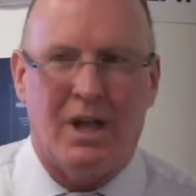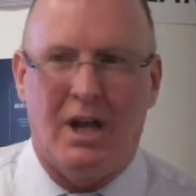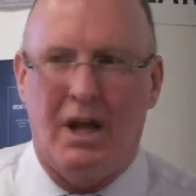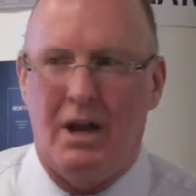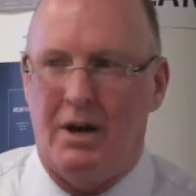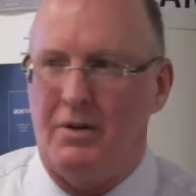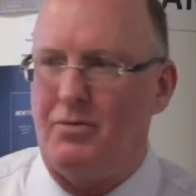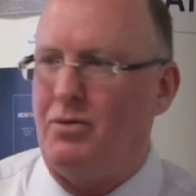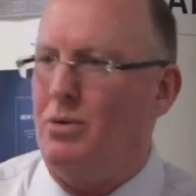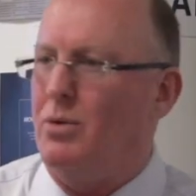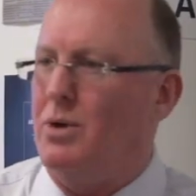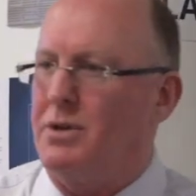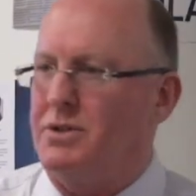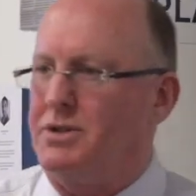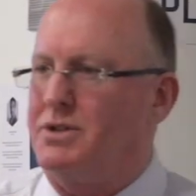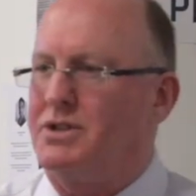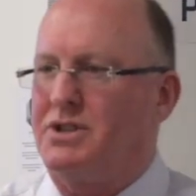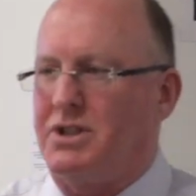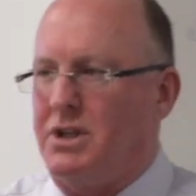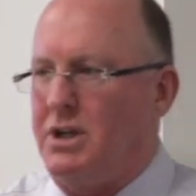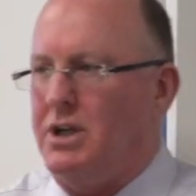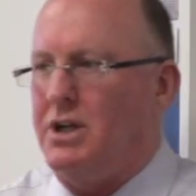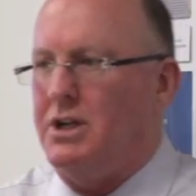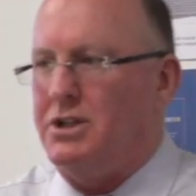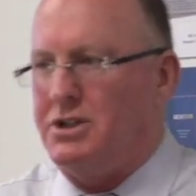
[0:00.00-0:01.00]
Everyone
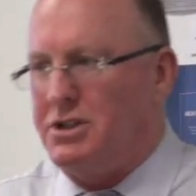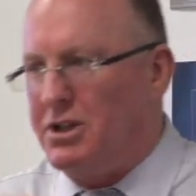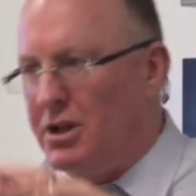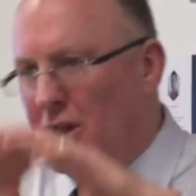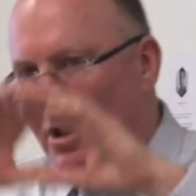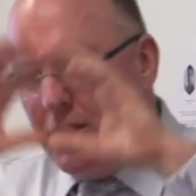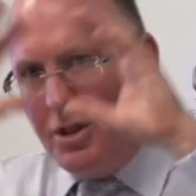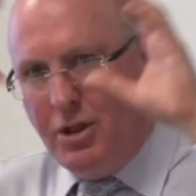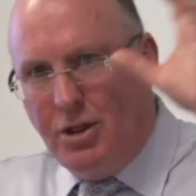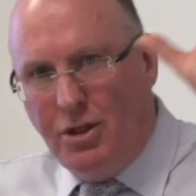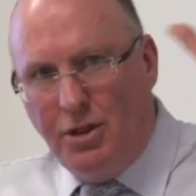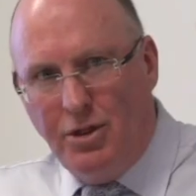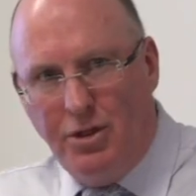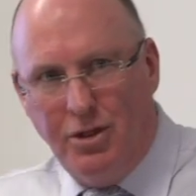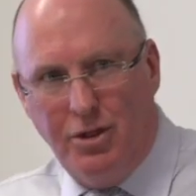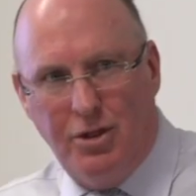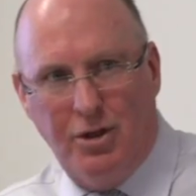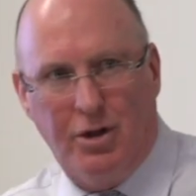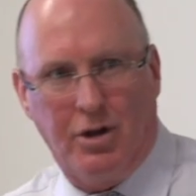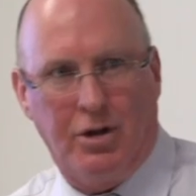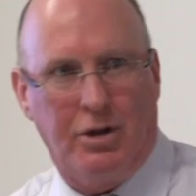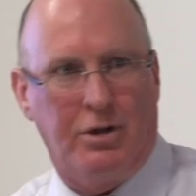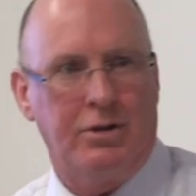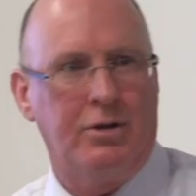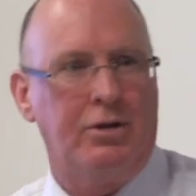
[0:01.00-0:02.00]
sees
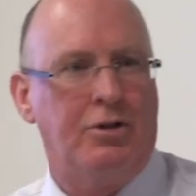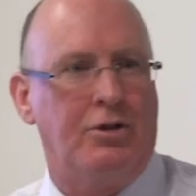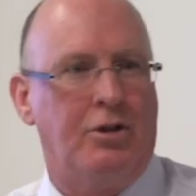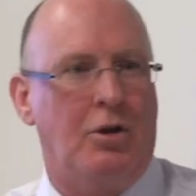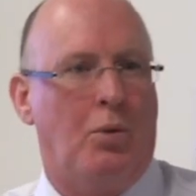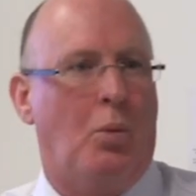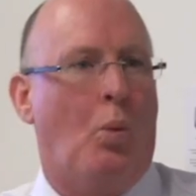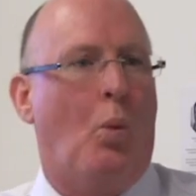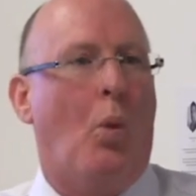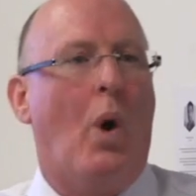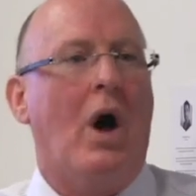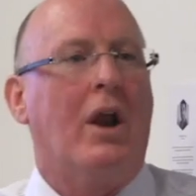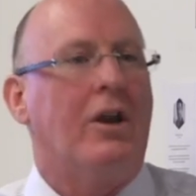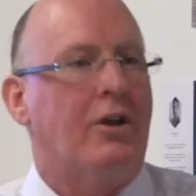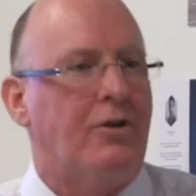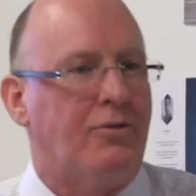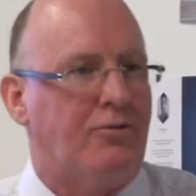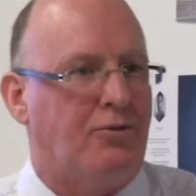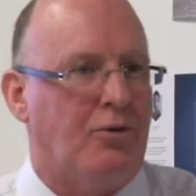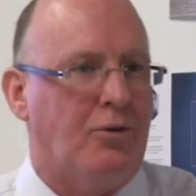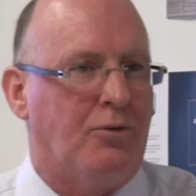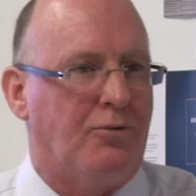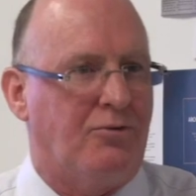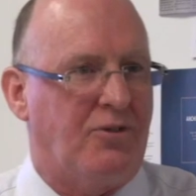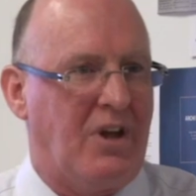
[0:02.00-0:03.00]
the
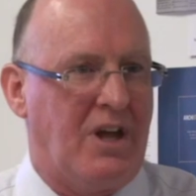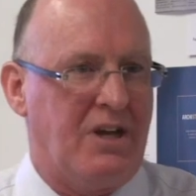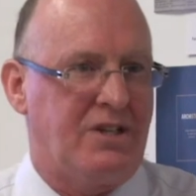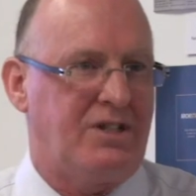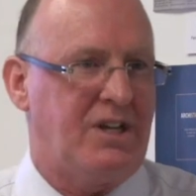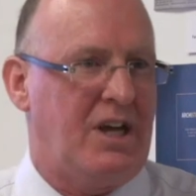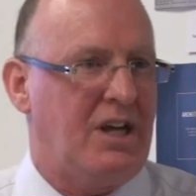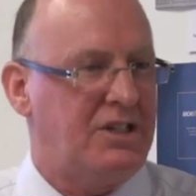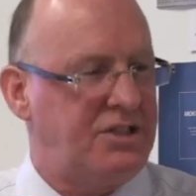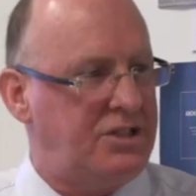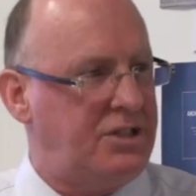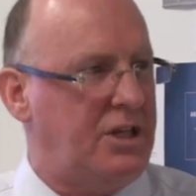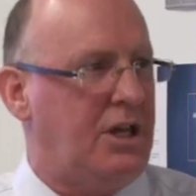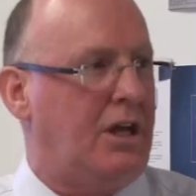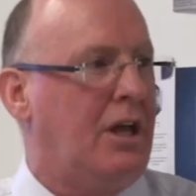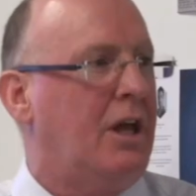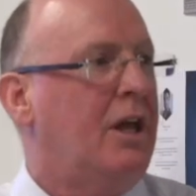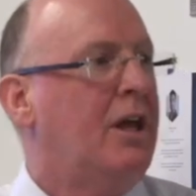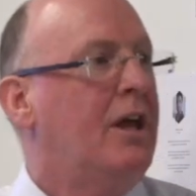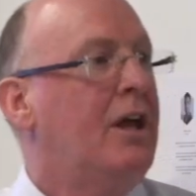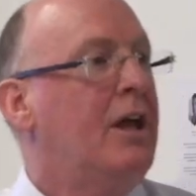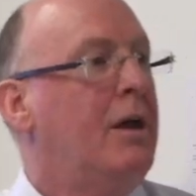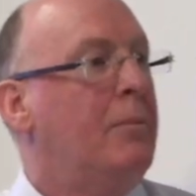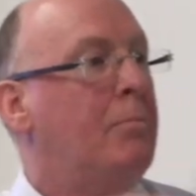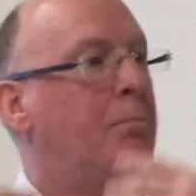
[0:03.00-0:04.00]
wonderful, fantastic
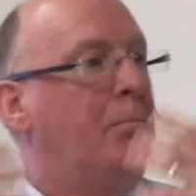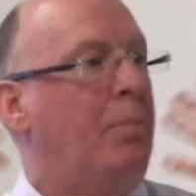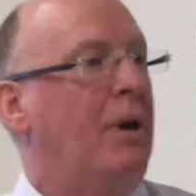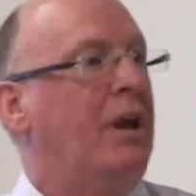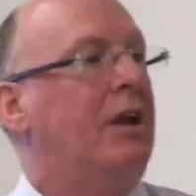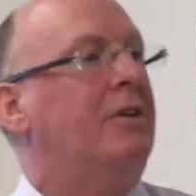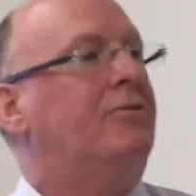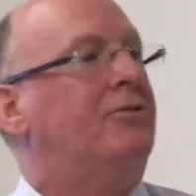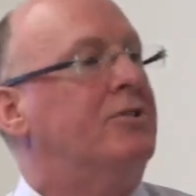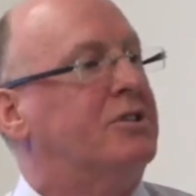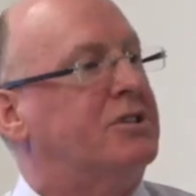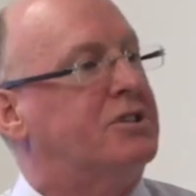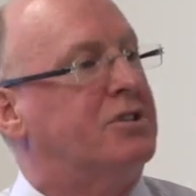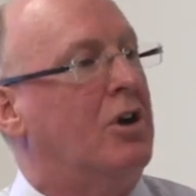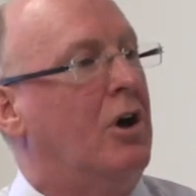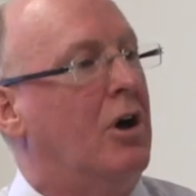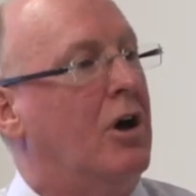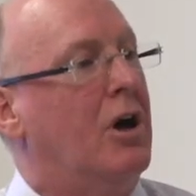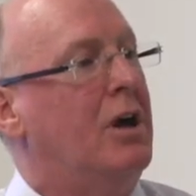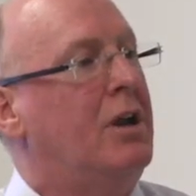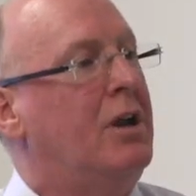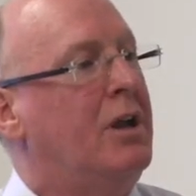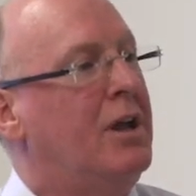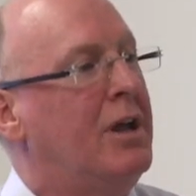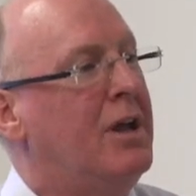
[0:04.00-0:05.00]
benefit
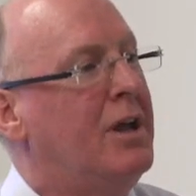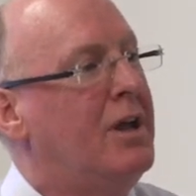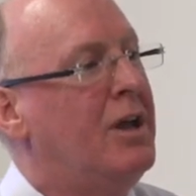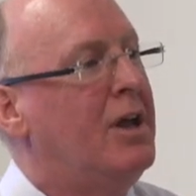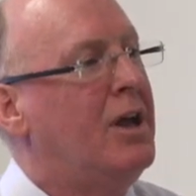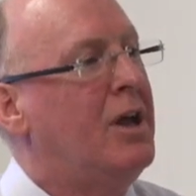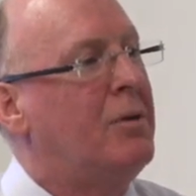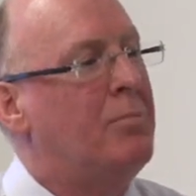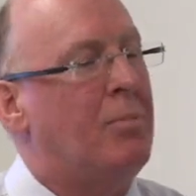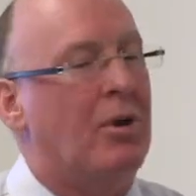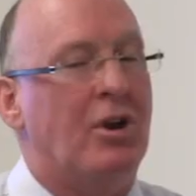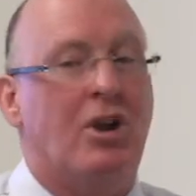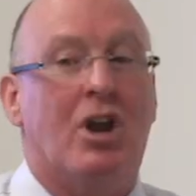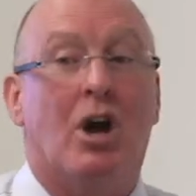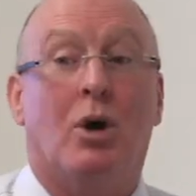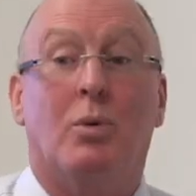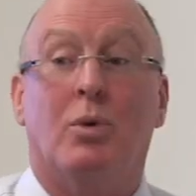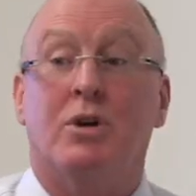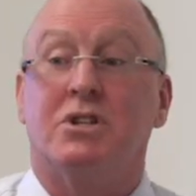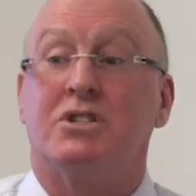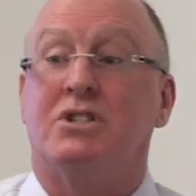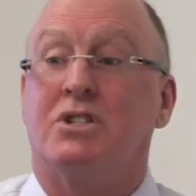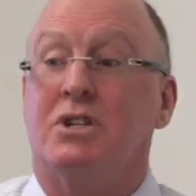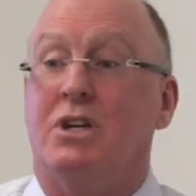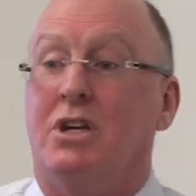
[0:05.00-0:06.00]
side, but no
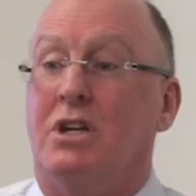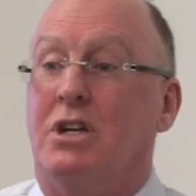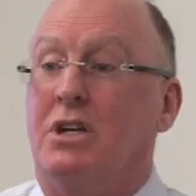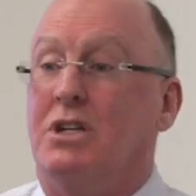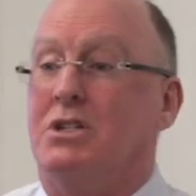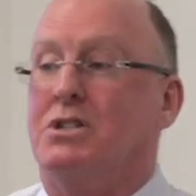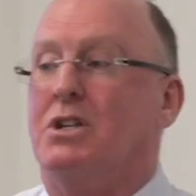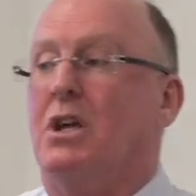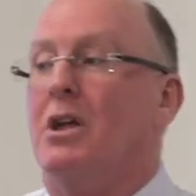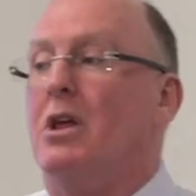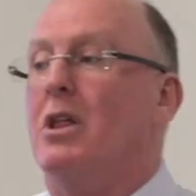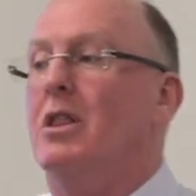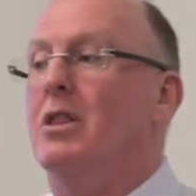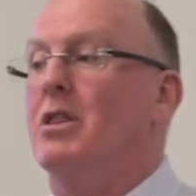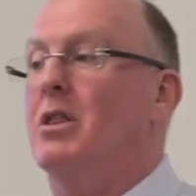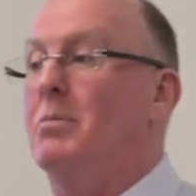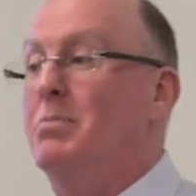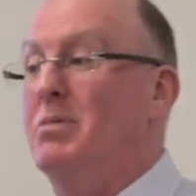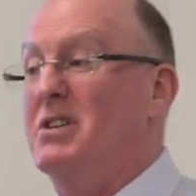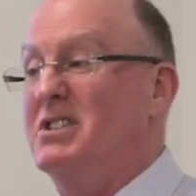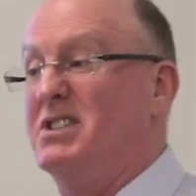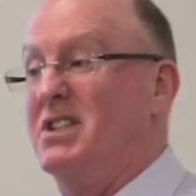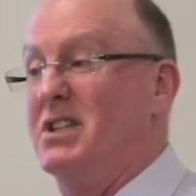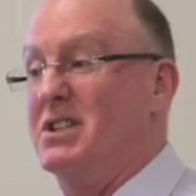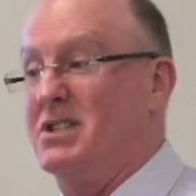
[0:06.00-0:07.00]
one sees the
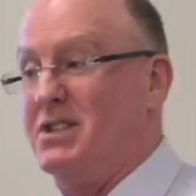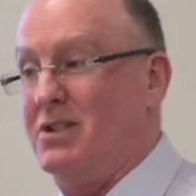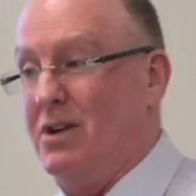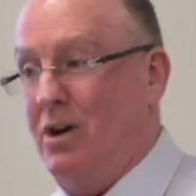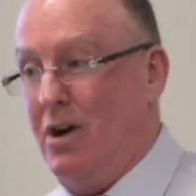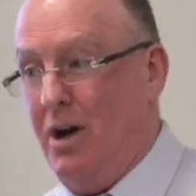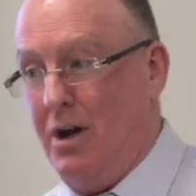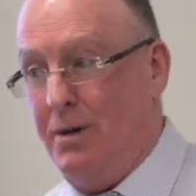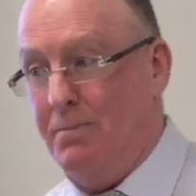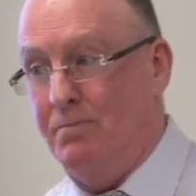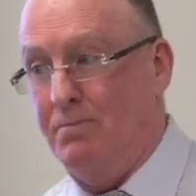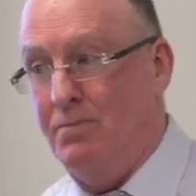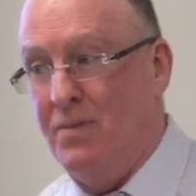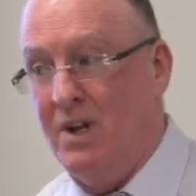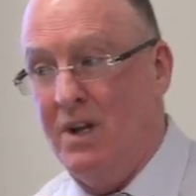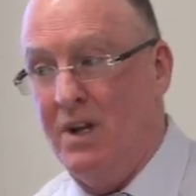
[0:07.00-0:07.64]
business side.